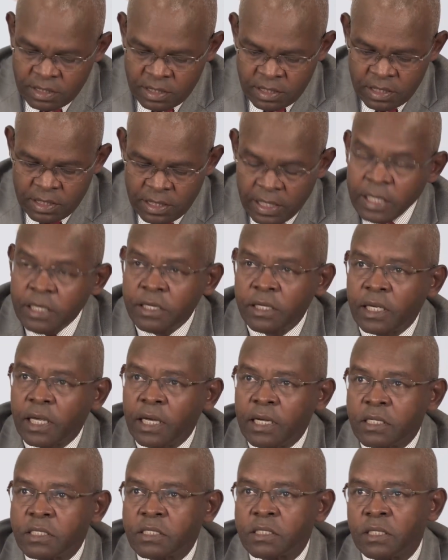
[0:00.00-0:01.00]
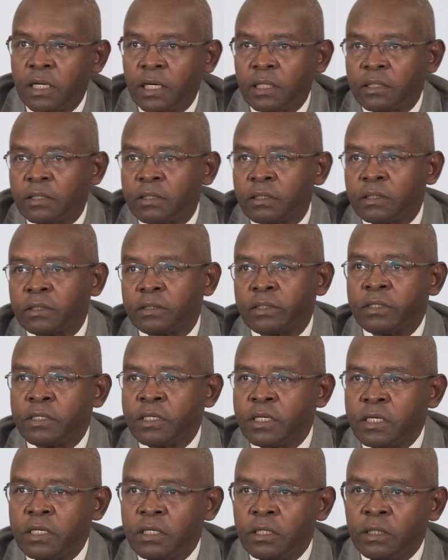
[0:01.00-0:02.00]
indicates that
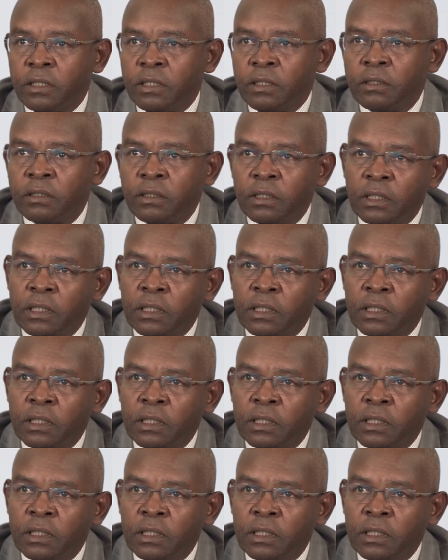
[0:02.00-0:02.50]
the